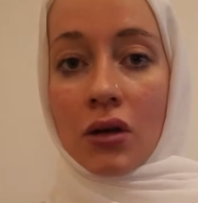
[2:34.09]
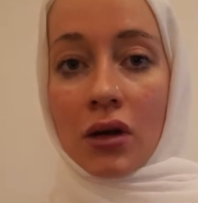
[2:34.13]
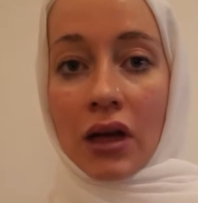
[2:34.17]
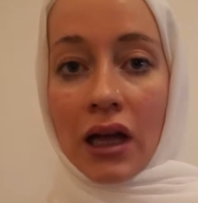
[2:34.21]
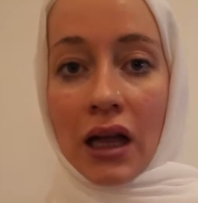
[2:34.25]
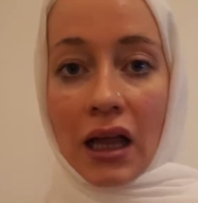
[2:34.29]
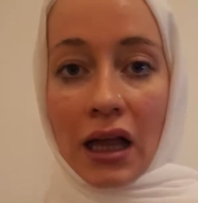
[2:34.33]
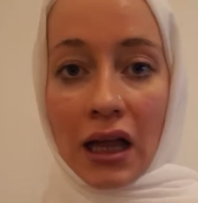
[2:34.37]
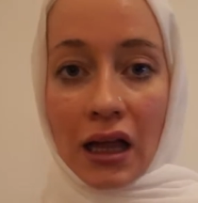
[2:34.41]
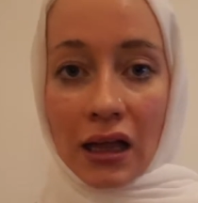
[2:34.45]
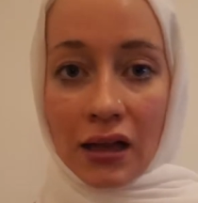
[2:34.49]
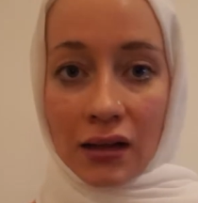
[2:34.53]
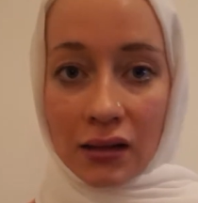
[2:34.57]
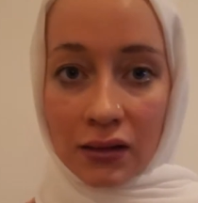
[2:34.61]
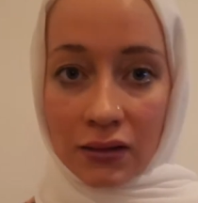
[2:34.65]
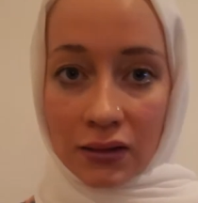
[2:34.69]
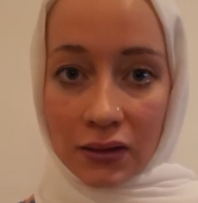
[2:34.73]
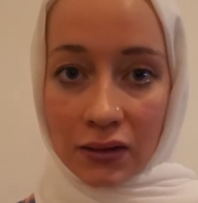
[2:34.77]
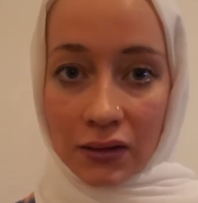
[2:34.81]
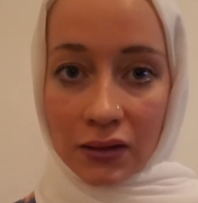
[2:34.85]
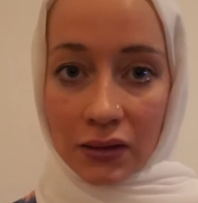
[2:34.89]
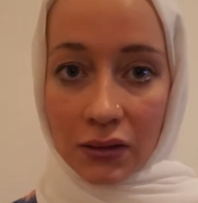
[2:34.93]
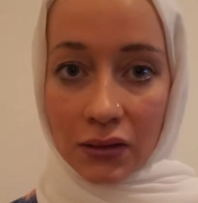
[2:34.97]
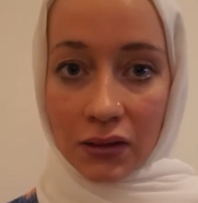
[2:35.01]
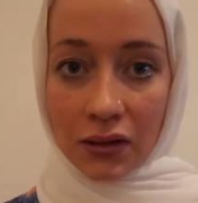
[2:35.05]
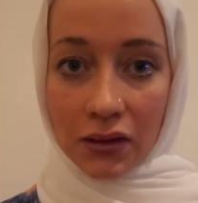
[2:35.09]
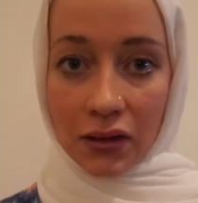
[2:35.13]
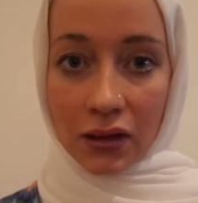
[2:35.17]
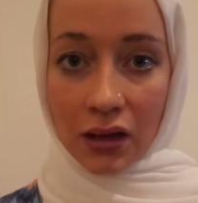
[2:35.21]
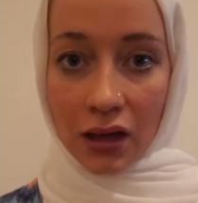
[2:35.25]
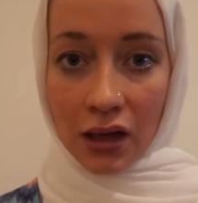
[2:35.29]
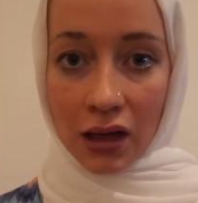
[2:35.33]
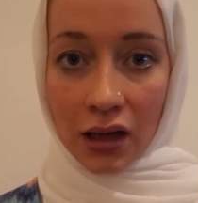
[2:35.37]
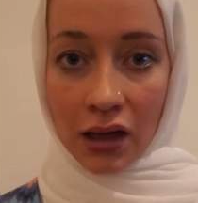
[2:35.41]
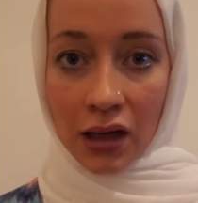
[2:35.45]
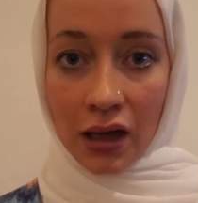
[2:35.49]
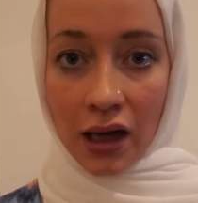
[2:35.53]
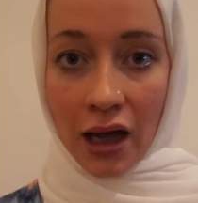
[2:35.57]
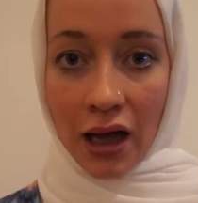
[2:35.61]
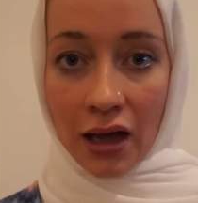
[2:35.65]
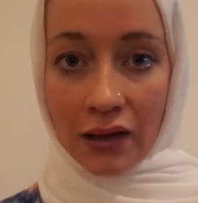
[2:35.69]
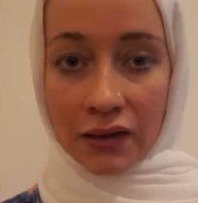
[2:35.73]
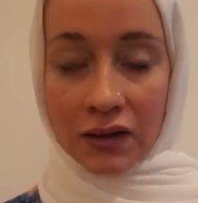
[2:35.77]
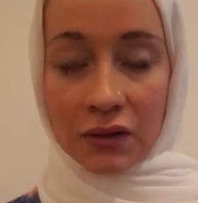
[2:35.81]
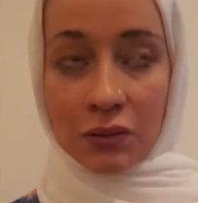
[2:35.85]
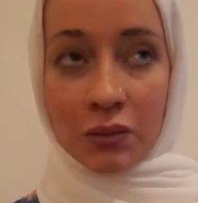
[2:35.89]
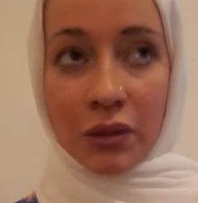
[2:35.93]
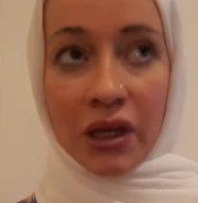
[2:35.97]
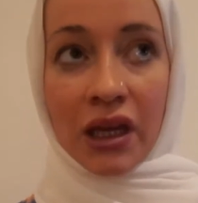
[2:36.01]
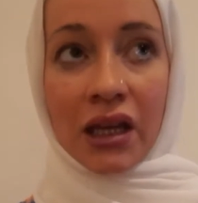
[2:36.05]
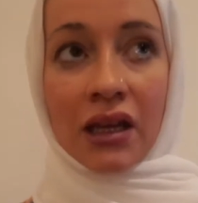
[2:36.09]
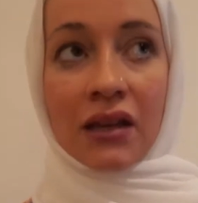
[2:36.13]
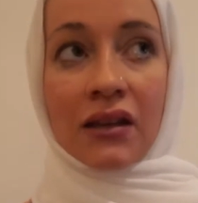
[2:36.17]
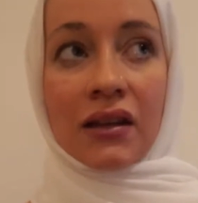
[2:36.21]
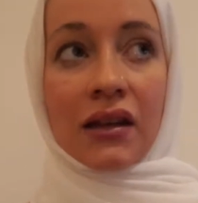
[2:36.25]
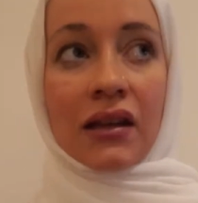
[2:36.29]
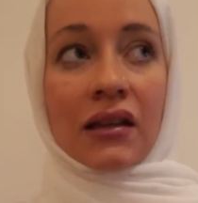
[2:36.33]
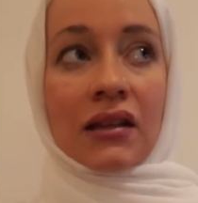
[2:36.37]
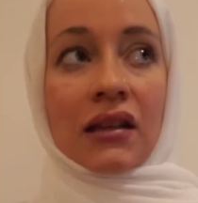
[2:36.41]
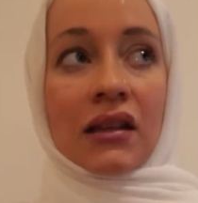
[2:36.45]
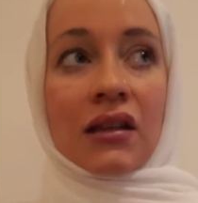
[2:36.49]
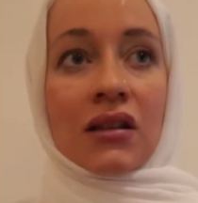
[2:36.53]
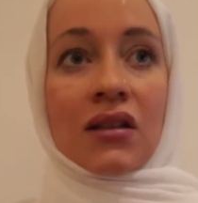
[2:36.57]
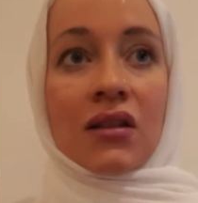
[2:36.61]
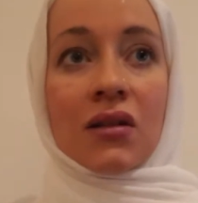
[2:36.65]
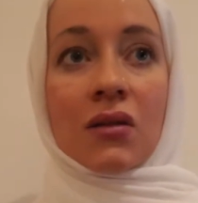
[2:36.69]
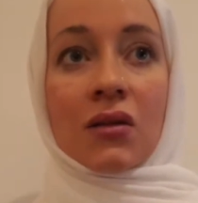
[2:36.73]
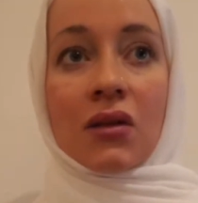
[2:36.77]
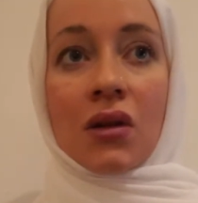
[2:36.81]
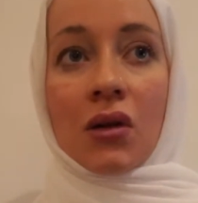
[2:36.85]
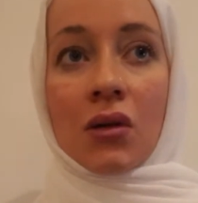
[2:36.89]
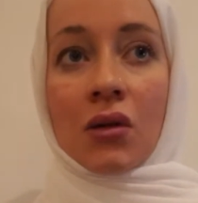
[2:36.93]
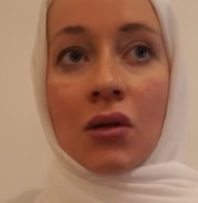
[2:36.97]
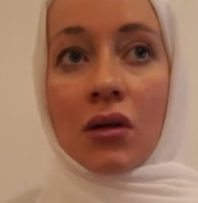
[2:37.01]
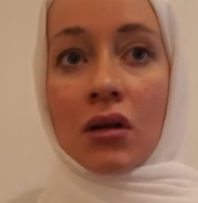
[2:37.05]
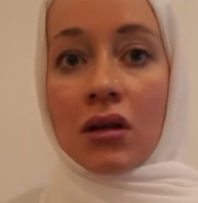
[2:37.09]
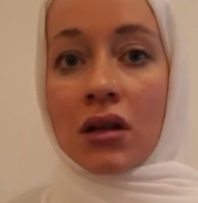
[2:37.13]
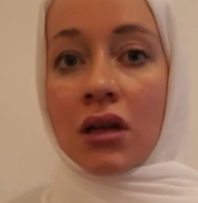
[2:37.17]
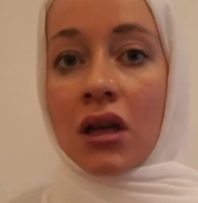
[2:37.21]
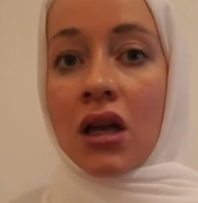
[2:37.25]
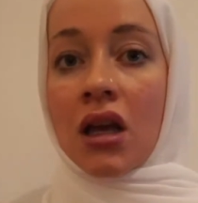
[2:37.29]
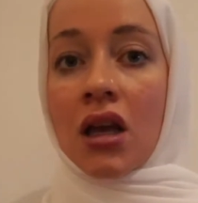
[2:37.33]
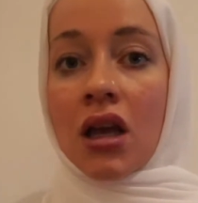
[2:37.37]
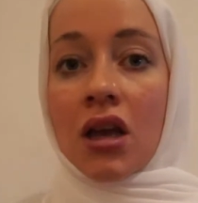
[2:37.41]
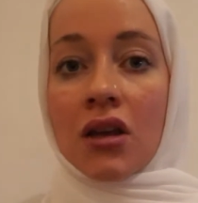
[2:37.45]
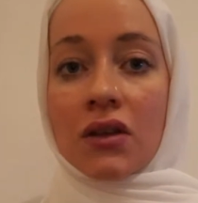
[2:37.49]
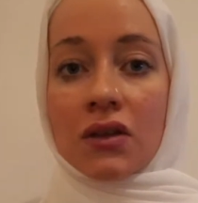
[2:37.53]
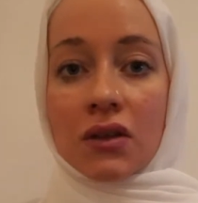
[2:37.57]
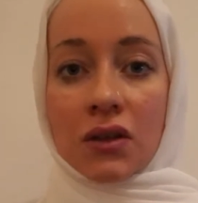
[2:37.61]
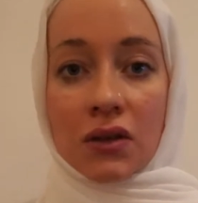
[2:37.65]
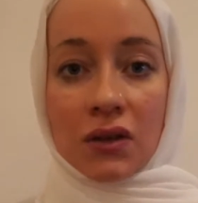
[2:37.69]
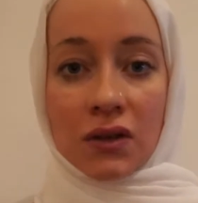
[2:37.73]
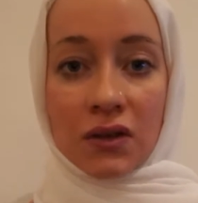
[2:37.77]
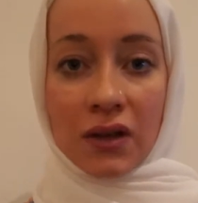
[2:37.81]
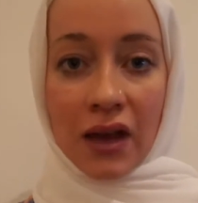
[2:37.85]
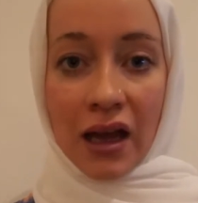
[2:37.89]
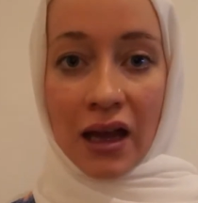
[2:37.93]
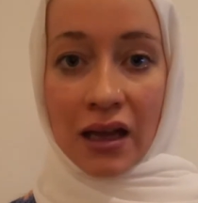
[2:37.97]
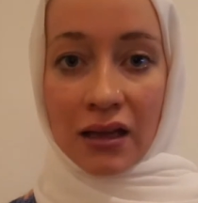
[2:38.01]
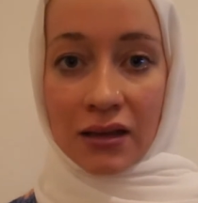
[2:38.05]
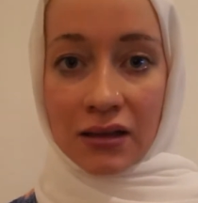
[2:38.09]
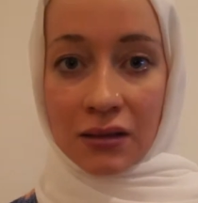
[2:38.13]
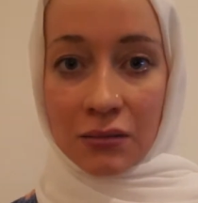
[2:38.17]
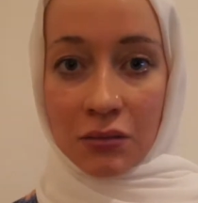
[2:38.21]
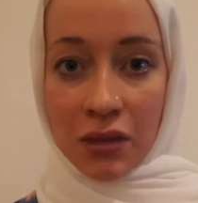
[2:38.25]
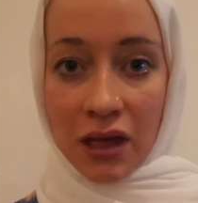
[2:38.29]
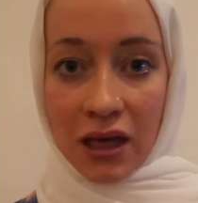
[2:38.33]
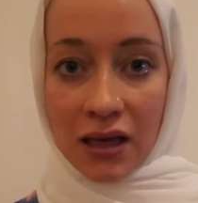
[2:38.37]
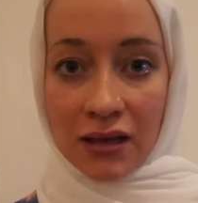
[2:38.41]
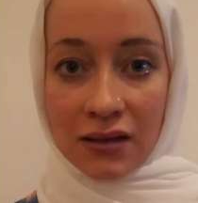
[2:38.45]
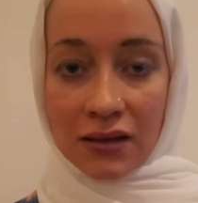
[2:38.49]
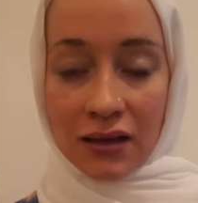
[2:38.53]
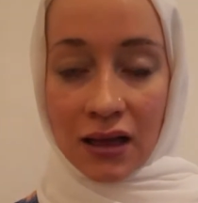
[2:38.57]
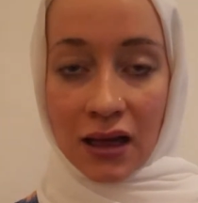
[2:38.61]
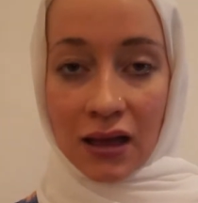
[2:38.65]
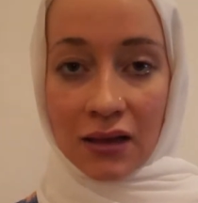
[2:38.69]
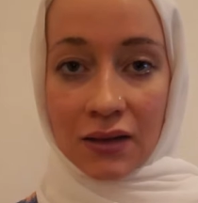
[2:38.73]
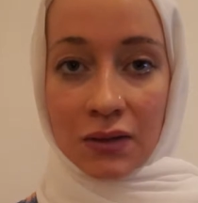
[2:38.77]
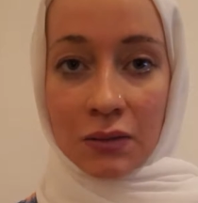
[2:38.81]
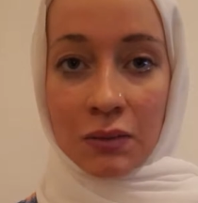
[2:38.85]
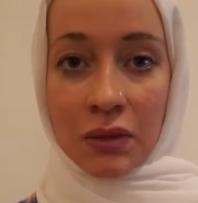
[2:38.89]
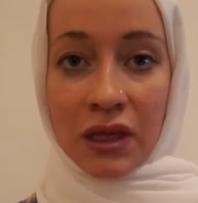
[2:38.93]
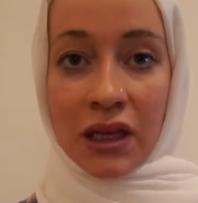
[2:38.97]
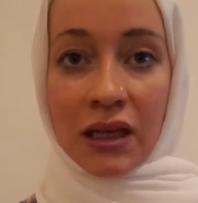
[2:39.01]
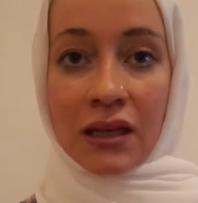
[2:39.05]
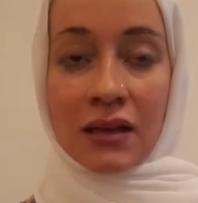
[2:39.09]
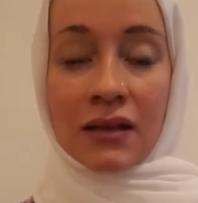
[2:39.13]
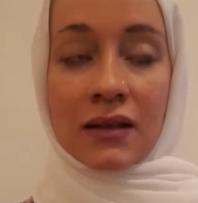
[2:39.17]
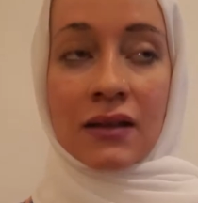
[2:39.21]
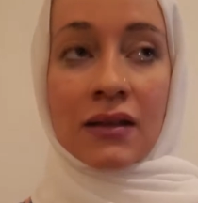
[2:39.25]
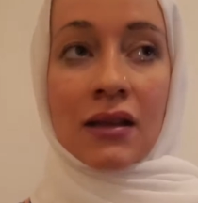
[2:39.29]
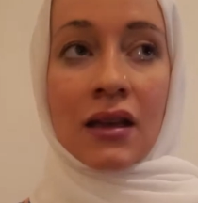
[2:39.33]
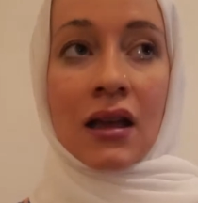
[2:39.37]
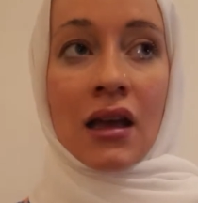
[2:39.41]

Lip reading: health aspect and into the whole society-based aspect.